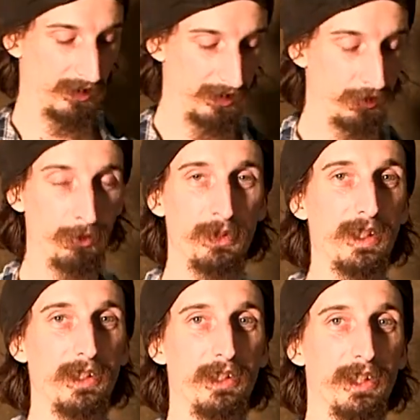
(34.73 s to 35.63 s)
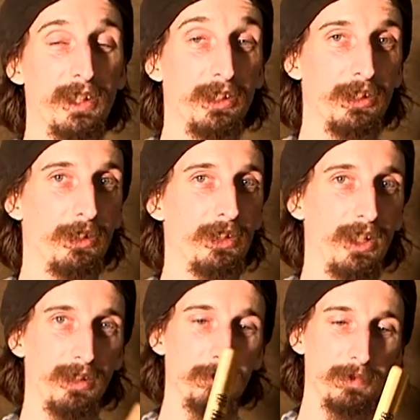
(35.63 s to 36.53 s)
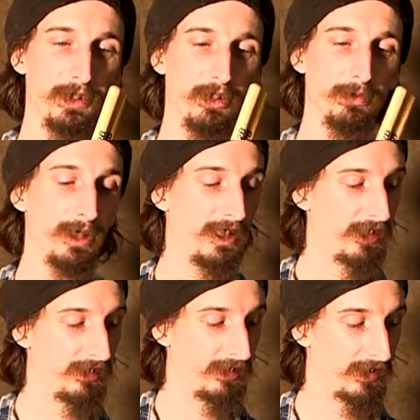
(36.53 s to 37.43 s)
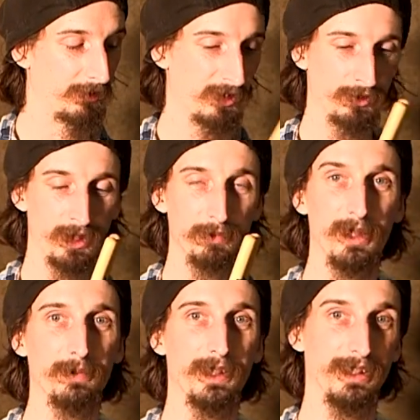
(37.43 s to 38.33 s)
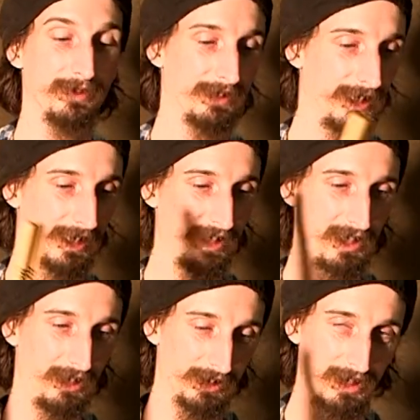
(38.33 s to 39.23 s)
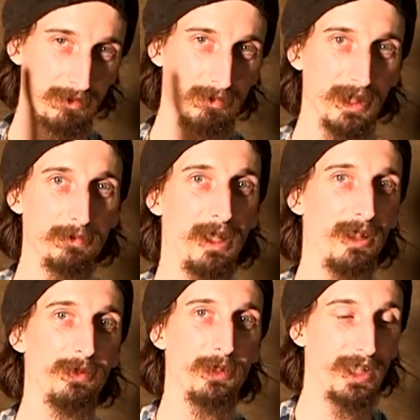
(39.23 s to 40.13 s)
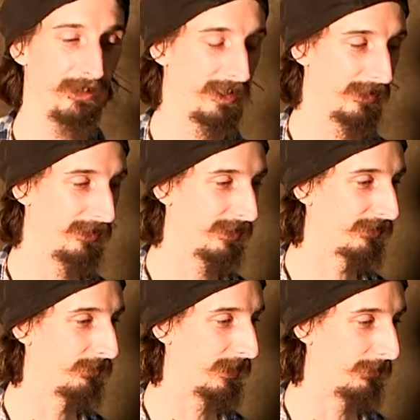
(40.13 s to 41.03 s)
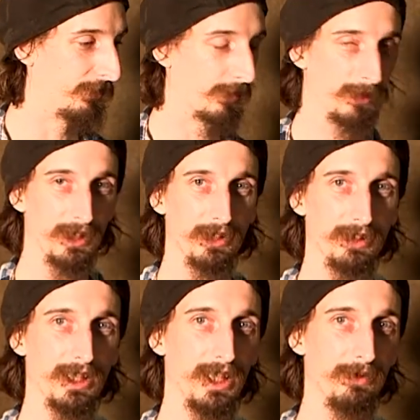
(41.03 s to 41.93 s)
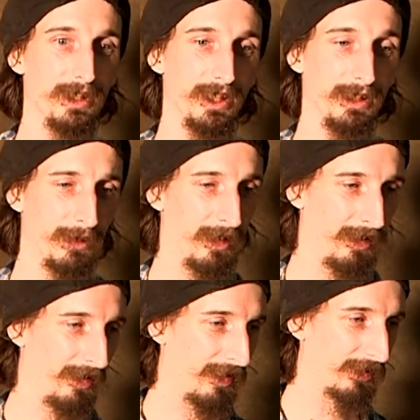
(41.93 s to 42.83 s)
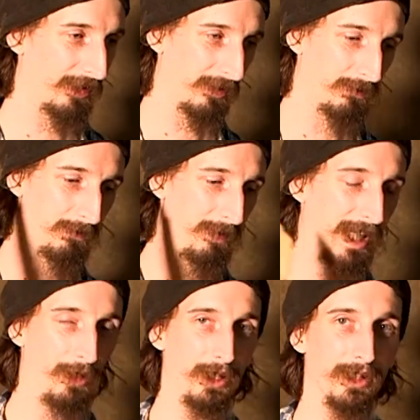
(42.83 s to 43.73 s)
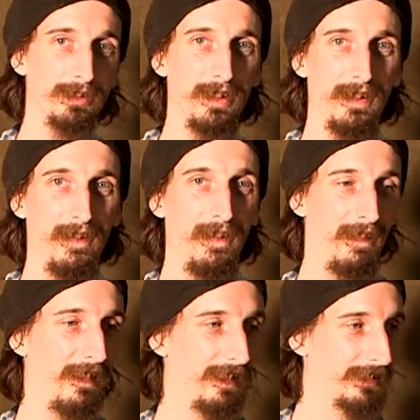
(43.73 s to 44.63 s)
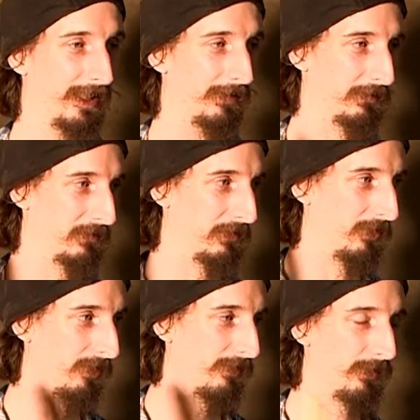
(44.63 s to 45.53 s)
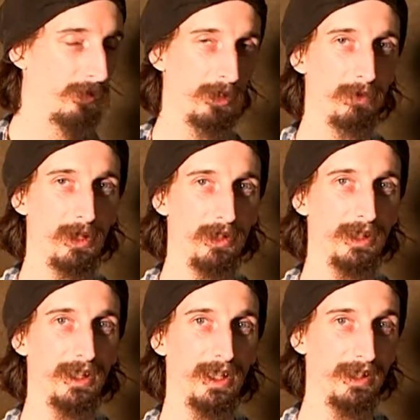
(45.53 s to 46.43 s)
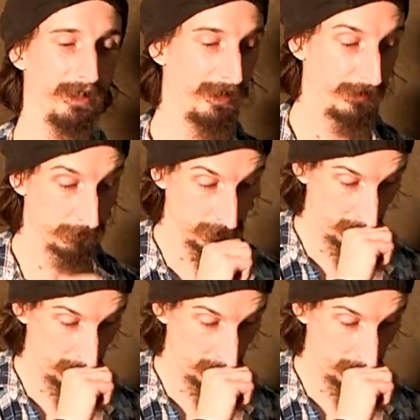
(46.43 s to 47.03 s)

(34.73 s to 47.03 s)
The drumstick sizes I use are 2B size, which are quite popular, and it's how I get the big powerful sound that I like for when I'm drumming, so I can have the kind of power and get all the force behind it that I need.